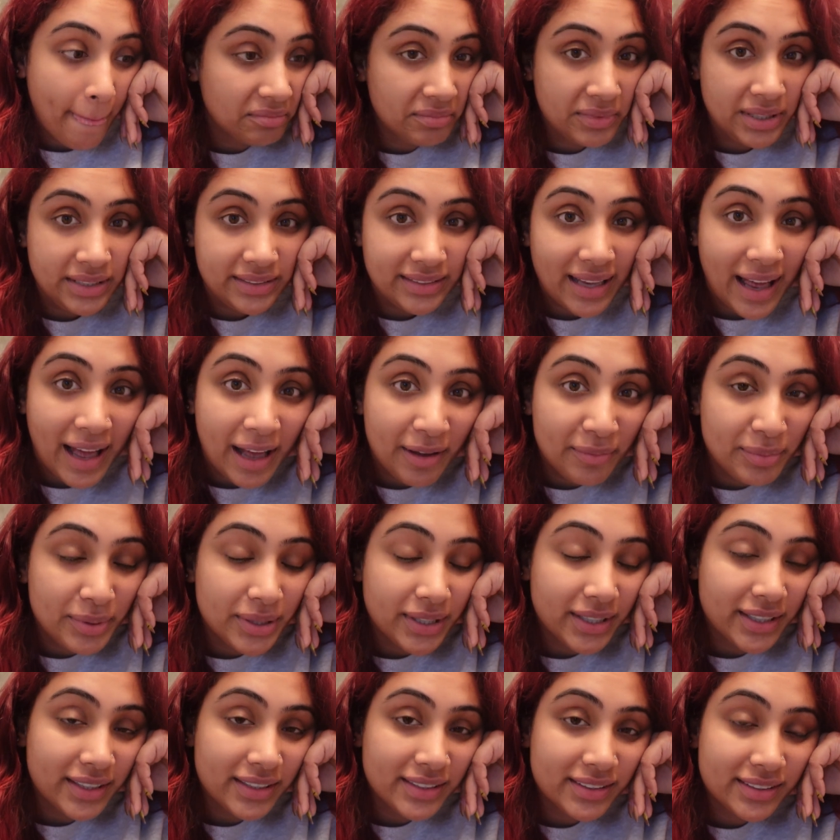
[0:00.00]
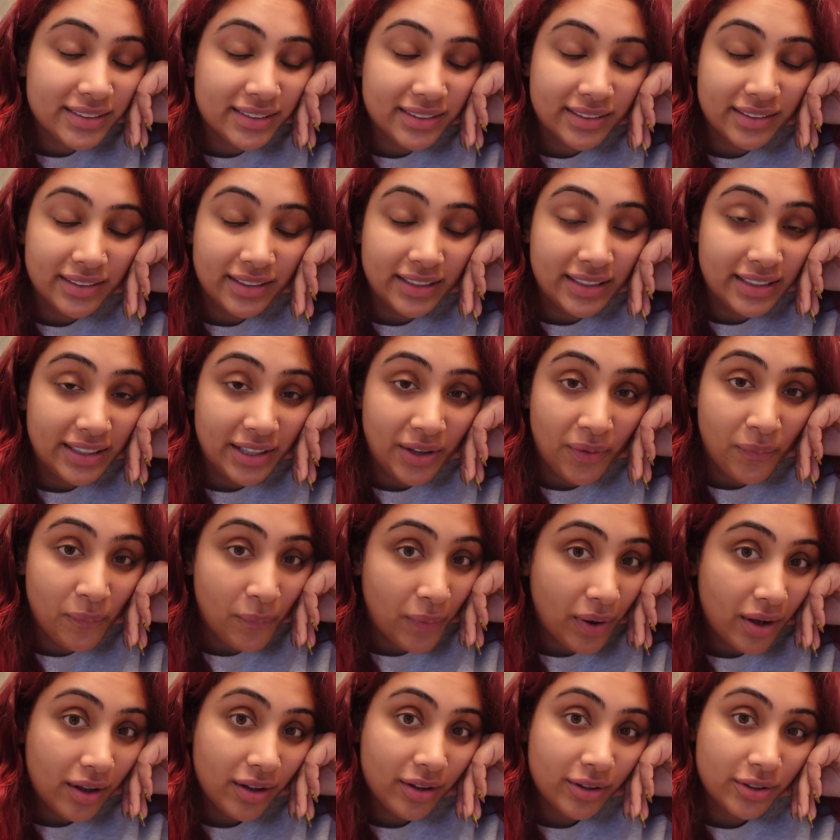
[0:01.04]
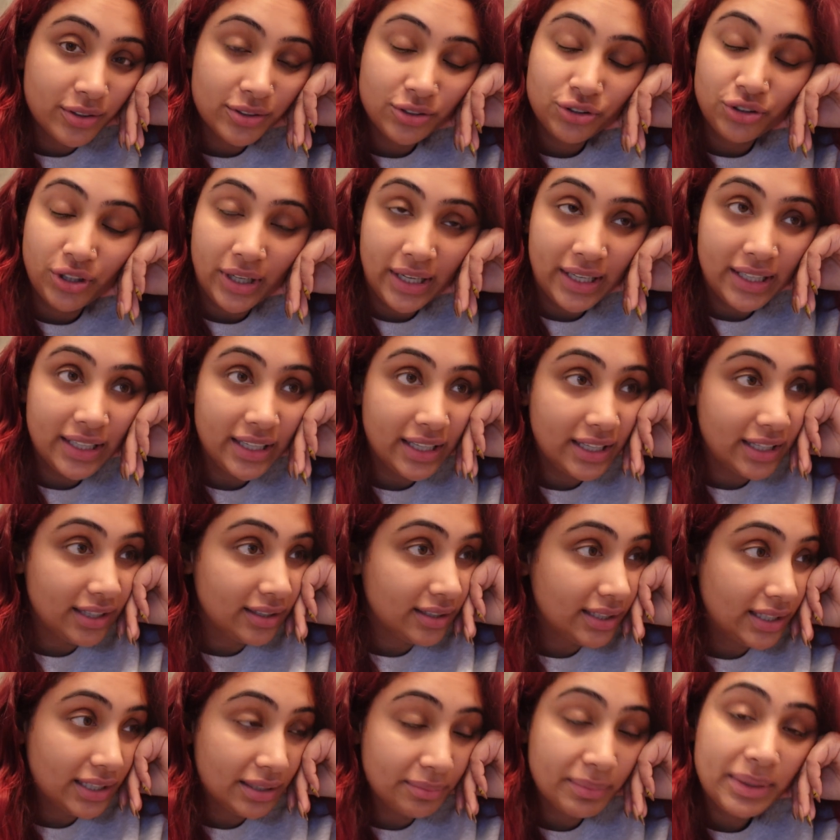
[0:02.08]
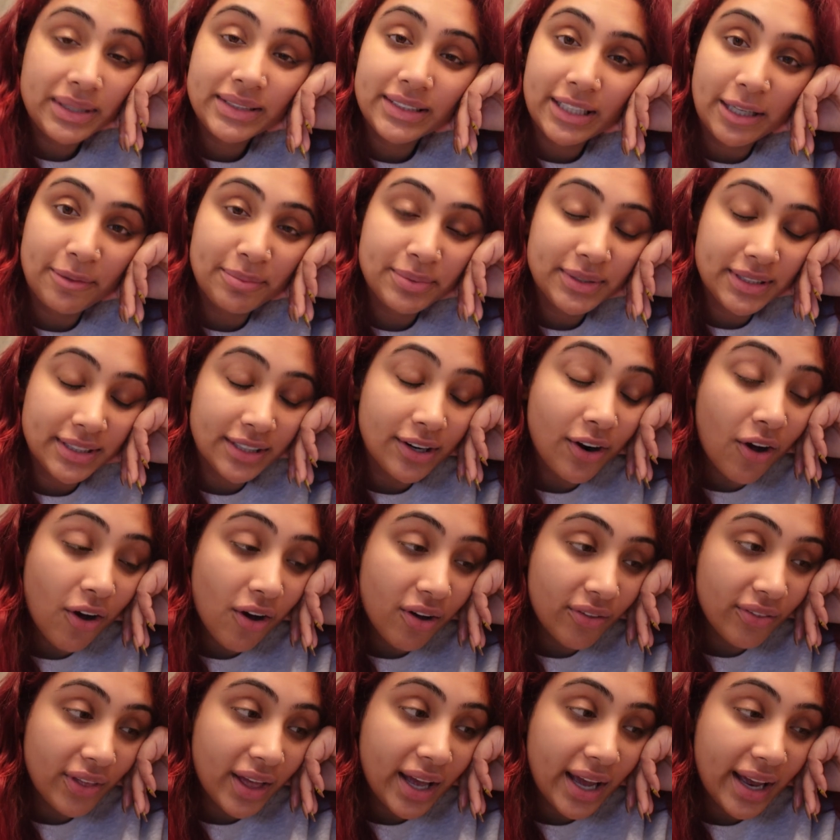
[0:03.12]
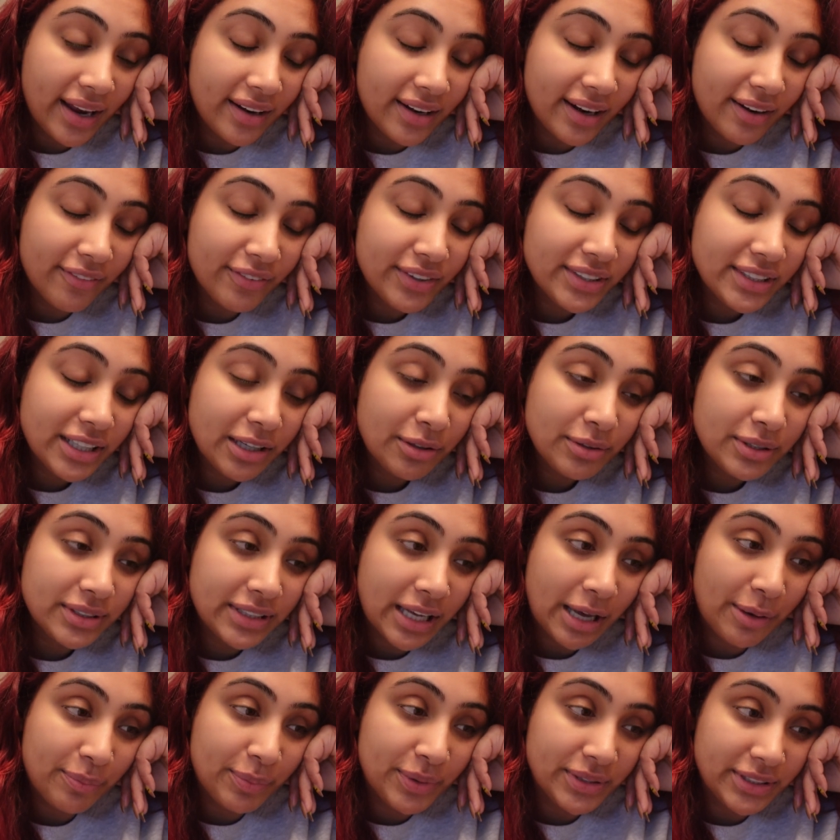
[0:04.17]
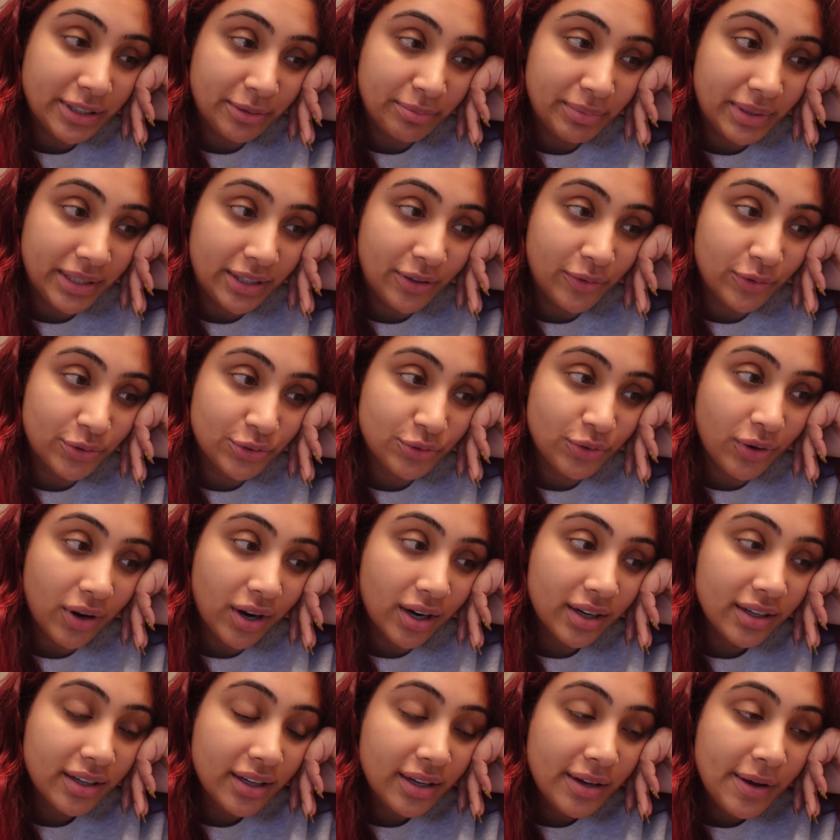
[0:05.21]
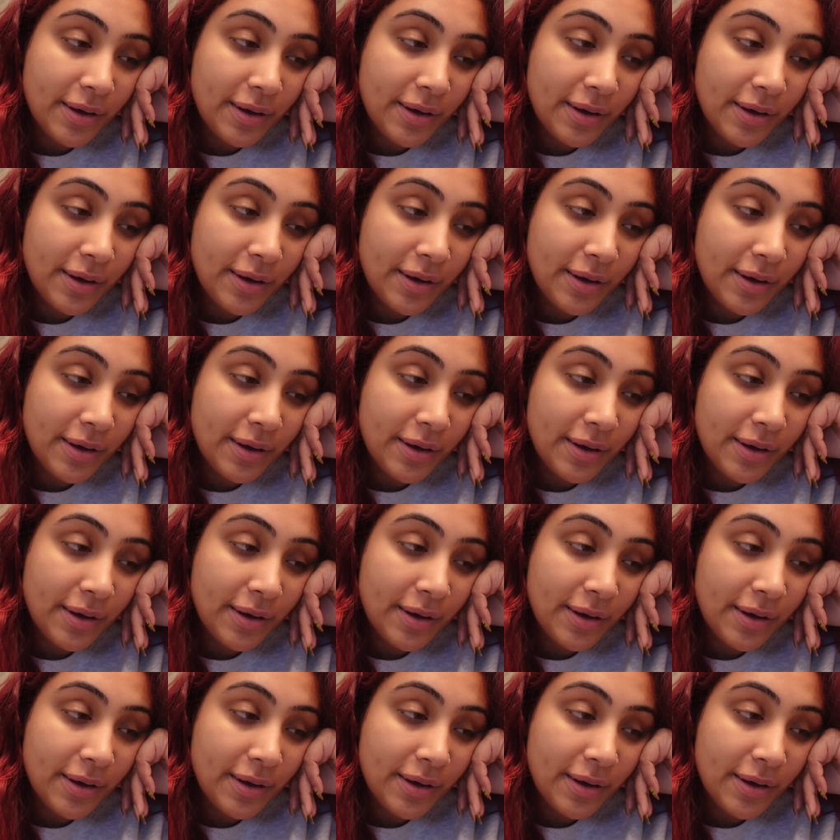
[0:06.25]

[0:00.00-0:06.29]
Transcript: these habits, eating well, training, getting my steps in, all that. And every time this happens, something goes wrong.